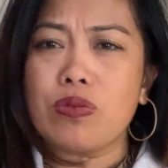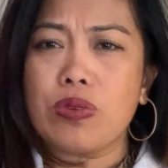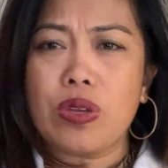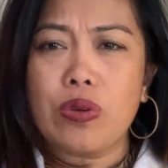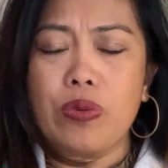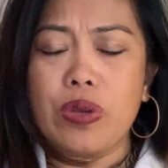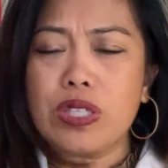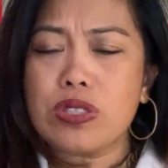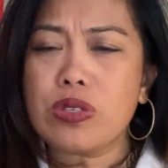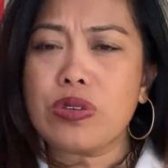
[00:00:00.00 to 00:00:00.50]

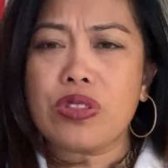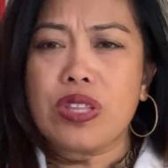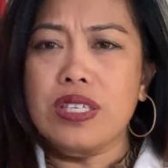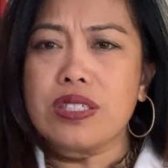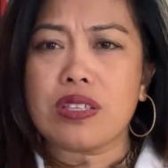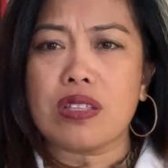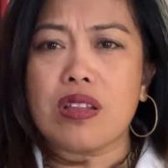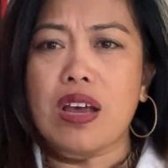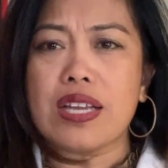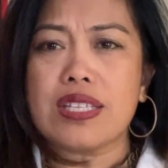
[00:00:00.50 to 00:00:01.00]
We do
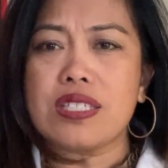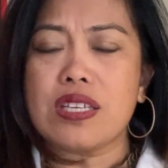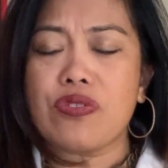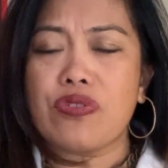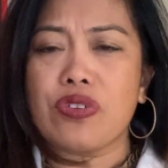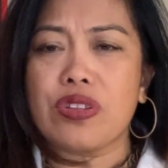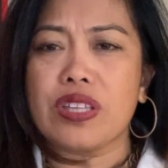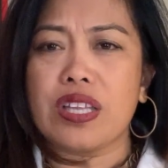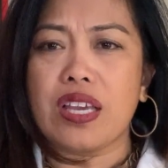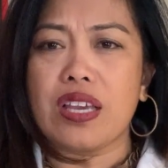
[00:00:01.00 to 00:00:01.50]
things a lot
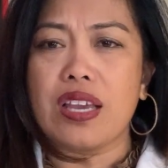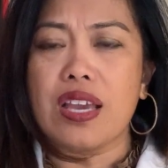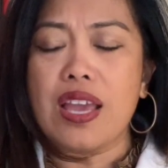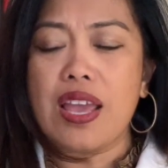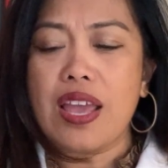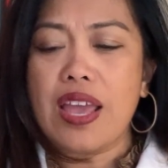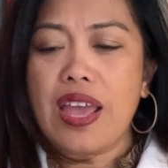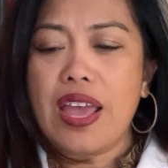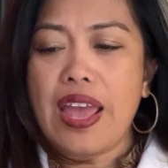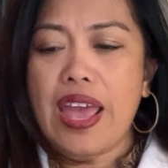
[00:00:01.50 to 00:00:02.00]
differently.
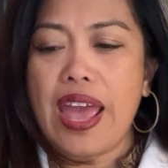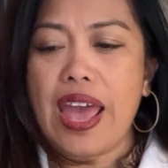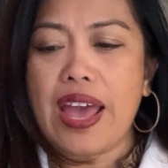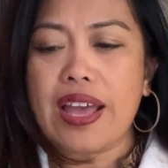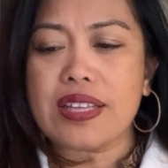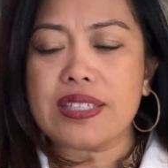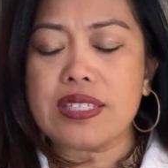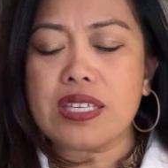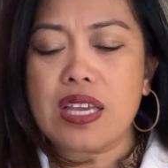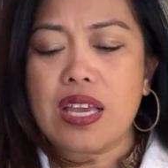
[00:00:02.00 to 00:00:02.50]

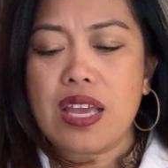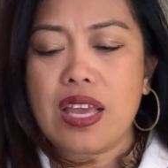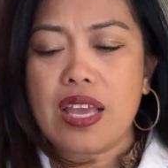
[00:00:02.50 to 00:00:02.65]
And